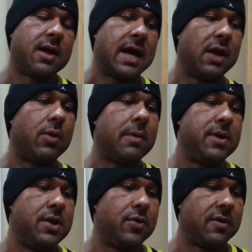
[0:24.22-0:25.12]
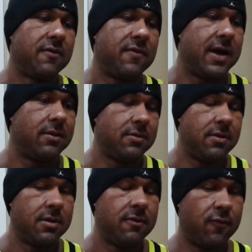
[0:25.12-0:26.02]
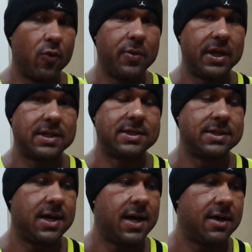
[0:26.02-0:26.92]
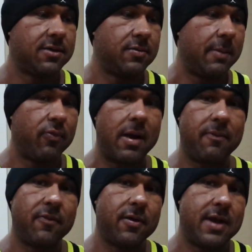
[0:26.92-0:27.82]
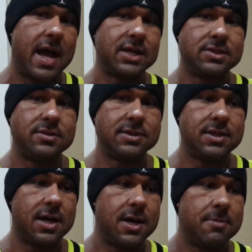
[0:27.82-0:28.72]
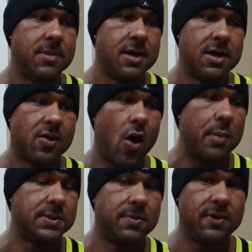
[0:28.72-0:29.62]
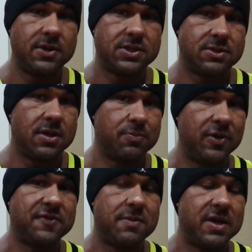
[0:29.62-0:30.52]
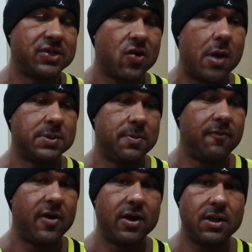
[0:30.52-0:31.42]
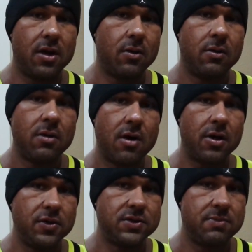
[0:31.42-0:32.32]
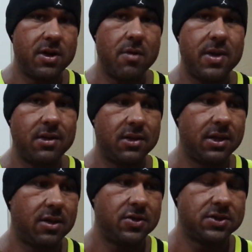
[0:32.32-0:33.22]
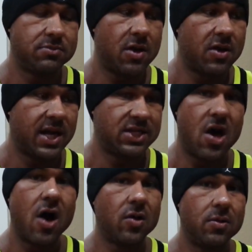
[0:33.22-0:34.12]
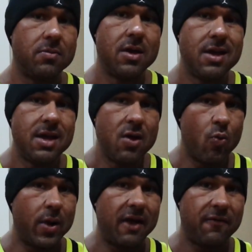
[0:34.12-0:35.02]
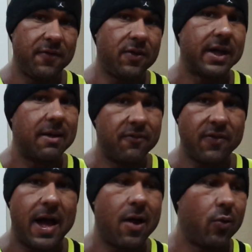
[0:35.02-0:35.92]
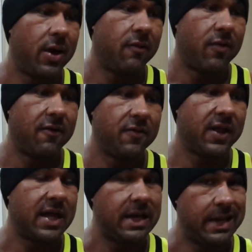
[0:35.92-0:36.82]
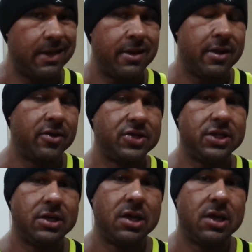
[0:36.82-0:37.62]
kind of what I've been doing the final 4 weeks through my prep for Nationals. Carbs have been, just a brief summation, carbs have been very low. I'll use them intermittently, I'll kind of toggle them. When I feel like I'm flat or whatever, I feel like I need energy.